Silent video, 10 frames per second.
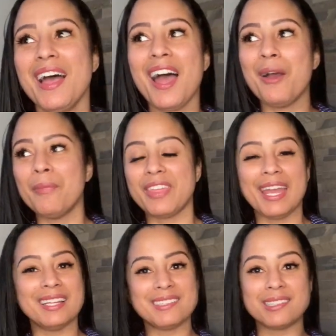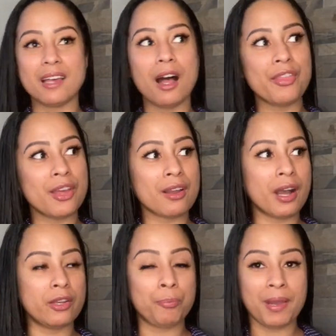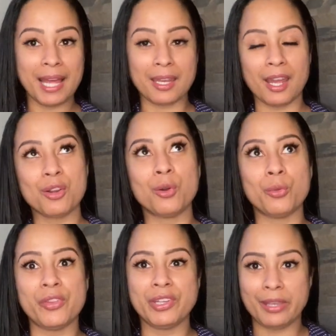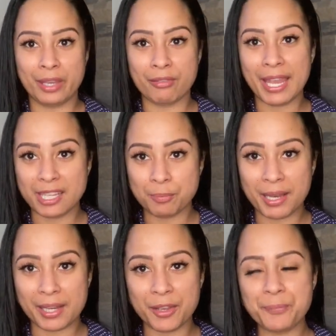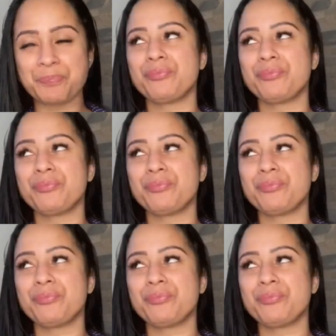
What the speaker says: There is this other kind of planner called the Year Ahead Planner.